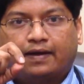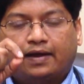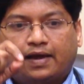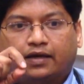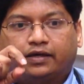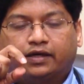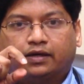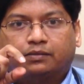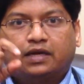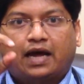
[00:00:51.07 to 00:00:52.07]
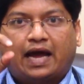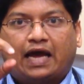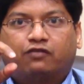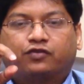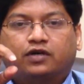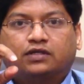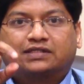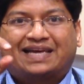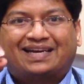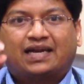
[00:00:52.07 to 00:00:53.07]
and have
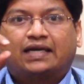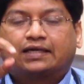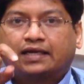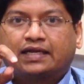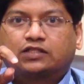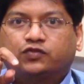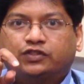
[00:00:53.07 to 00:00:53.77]
satellite clinics,